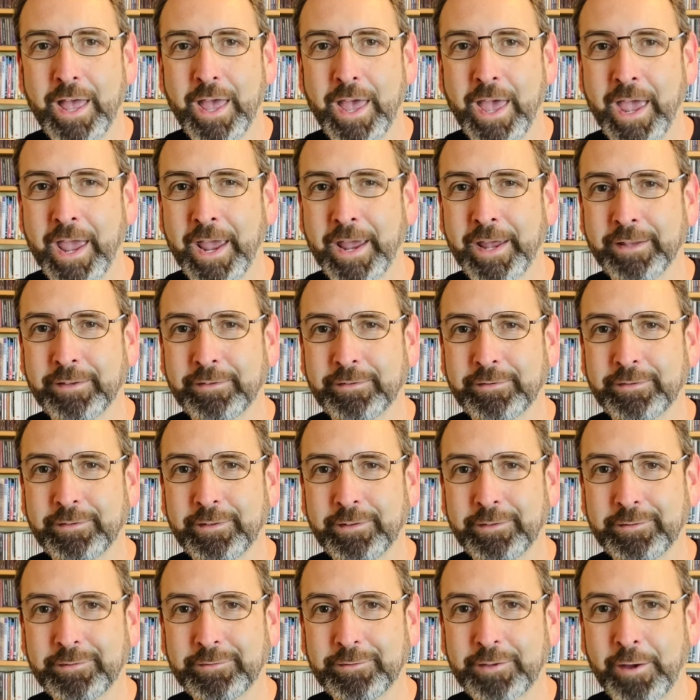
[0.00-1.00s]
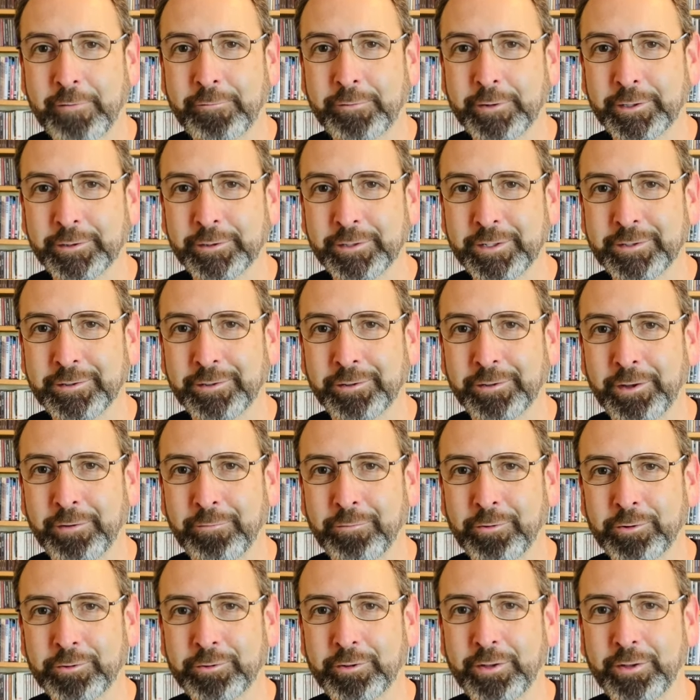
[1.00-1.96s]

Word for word: and definitely delivers